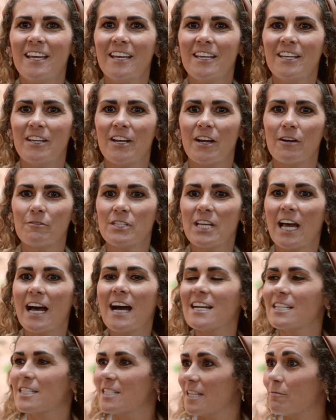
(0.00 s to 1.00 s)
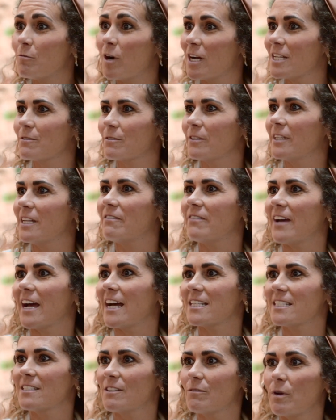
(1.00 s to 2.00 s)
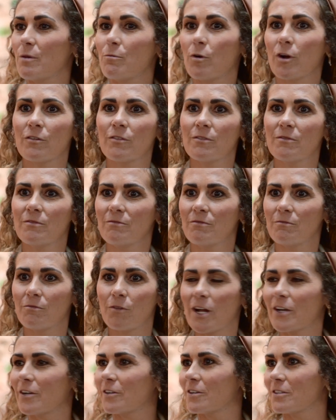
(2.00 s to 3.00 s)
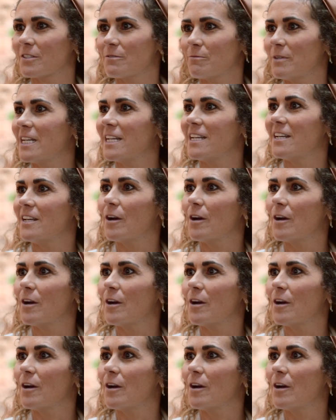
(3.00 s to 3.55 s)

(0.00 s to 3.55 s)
to us, it was really fast. We weren't runners. We didn't